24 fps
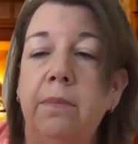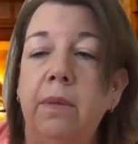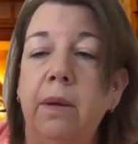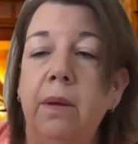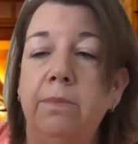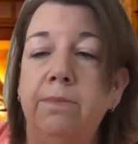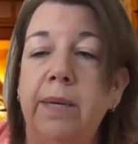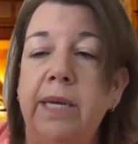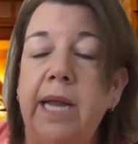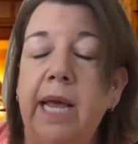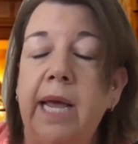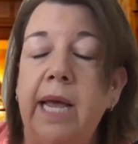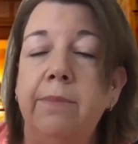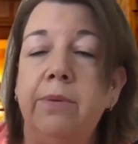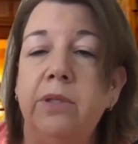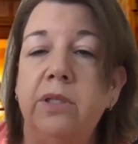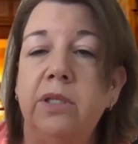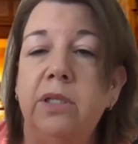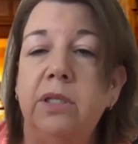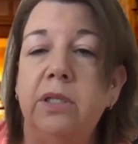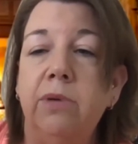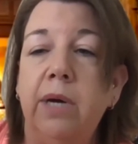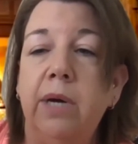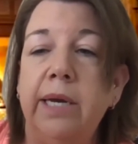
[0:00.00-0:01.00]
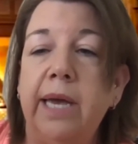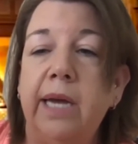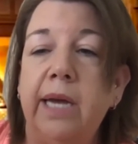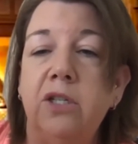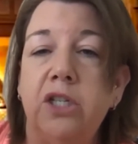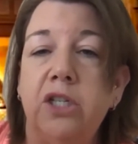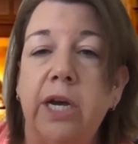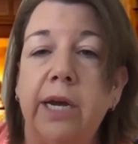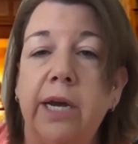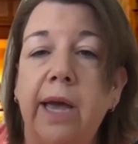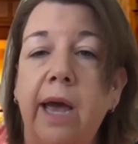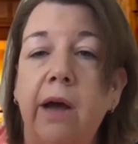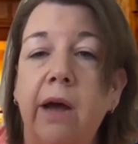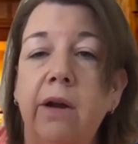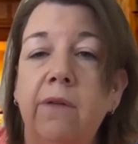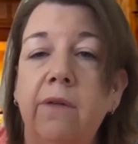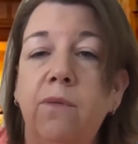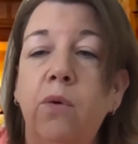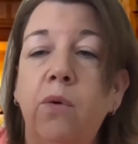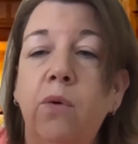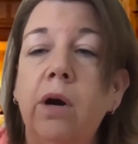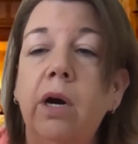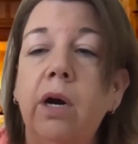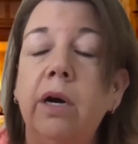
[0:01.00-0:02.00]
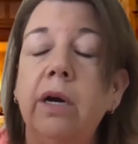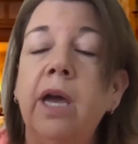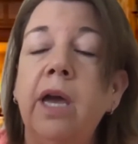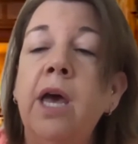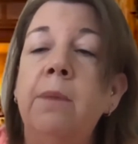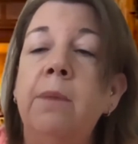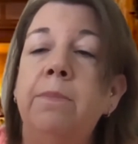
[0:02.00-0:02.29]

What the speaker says: being able to, again, check out of work,